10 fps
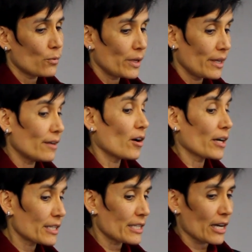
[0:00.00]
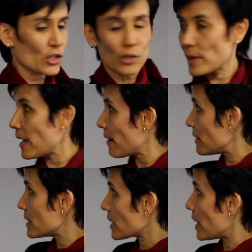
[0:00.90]
we in architecture we have
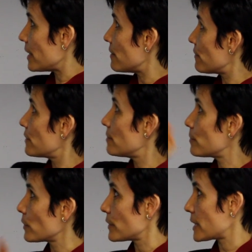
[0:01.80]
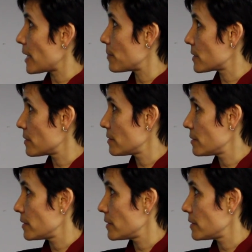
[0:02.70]
these kind of prototypes.